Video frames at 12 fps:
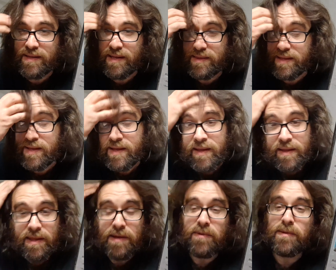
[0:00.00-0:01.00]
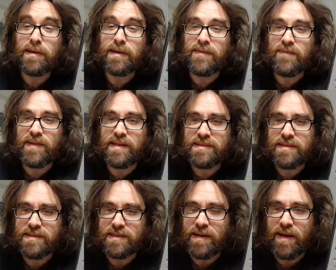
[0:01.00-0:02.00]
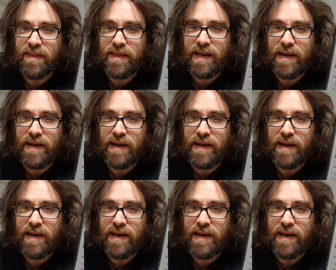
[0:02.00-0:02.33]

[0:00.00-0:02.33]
like they do the conventions and all that.